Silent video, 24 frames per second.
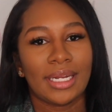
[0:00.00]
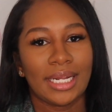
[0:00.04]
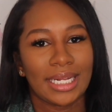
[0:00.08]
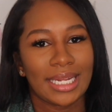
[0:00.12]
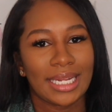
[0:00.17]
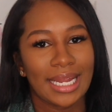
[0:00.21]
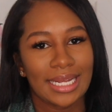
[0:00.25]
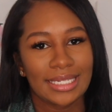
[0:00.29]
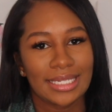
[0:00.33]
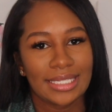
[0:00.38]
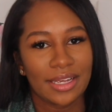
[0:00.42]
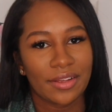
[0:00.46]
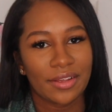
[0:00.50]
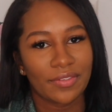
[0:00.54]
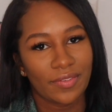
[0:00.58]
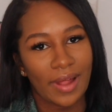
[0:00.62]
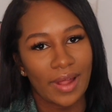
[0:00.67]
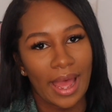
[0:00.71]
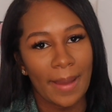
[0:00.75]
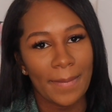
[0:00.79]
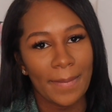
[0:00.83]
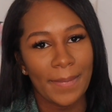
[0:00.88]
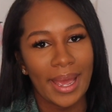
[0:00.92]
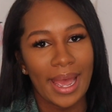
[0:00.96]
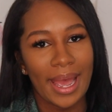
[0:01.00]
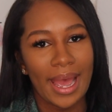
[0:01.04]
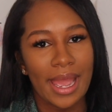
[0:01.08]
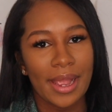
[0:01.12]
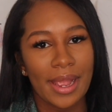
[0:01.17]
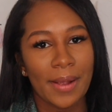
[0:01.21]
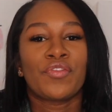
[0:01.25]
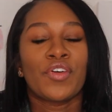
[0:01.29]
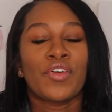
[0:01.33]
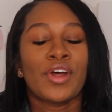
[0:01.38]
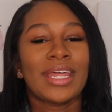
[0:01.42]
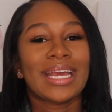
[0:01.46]
a classic flat
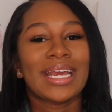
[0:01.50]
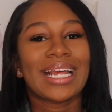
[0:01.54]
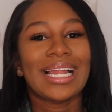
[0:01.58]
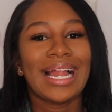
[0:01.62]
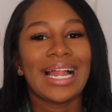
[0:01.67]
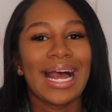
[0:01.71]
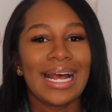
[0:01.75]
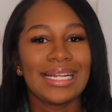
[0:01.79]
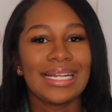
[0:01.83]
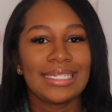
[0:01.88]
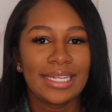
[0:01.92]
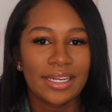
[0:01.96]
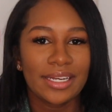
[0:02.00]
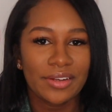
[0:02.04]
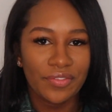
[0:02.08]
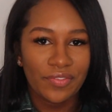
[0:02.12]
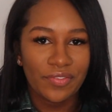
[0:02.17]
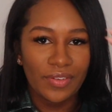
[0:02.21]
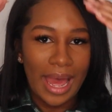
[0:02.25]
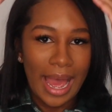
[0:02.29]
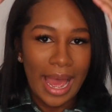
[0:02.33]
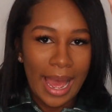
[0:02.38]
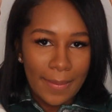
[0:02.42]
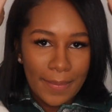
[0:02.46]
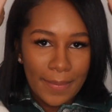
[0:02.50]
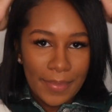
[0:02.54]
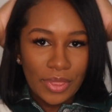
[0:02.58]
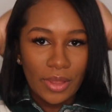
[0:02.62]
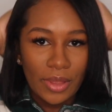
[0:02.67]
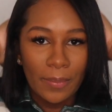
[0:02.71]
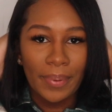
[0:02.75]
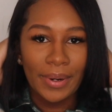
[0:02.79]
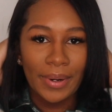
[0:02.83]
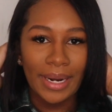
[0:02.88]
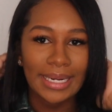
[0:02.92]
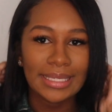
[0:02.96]
bag. For the classic flat,
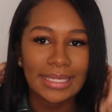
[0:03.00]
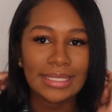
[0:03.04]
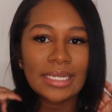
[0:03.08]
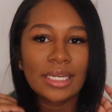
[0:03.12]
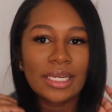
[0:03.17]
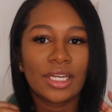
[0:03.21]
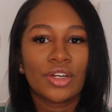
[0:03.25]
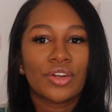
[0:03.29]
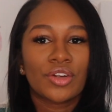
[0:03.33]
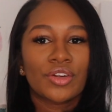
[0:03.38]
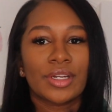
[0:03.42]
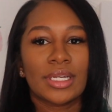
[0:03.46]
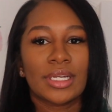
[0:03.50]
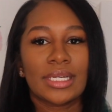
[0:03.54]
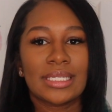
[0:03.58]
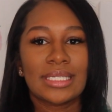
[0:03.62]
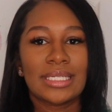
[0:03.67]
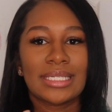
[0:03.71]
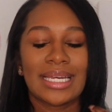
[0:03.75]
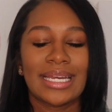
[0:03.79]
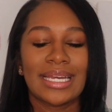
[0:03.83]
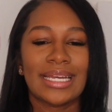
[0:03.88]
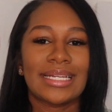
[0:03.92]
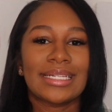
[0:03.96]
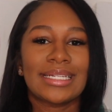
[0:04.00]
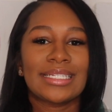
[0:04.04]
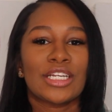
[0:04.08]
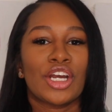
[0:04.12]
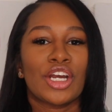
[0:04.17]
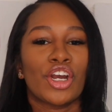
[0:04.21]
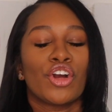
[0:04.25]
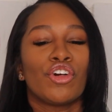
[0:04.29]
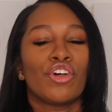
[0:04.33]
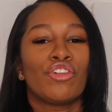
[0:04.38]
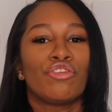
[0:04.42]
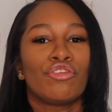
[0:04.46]
the price increase is
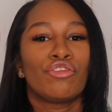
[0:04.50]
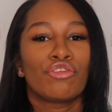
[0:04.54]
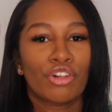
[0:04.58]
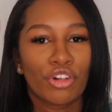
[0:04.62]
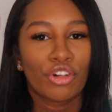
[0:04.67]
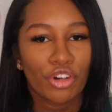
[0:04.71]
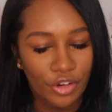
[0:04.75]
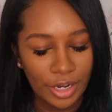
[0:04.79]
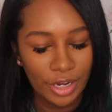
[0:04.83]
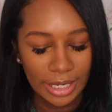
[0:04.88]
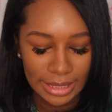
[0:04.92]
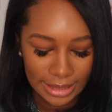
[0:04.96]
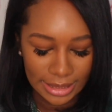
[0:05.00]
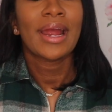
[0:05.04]
crazy.